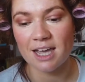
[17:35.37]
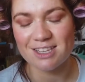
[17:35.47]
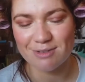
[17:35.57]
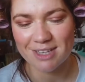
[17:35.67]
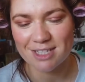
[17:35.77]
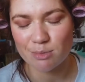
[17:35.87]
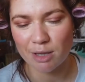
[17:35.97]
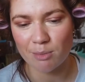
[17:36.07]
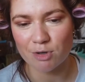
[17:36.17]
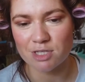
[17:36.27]
it's really just
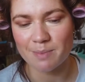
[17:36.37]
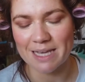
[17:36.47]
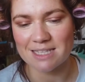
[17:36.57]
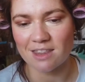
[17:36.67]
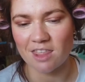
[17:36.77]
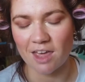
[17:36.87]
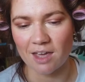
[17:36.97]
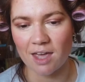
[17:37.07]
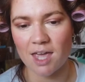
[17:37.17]
been the most amazing thing.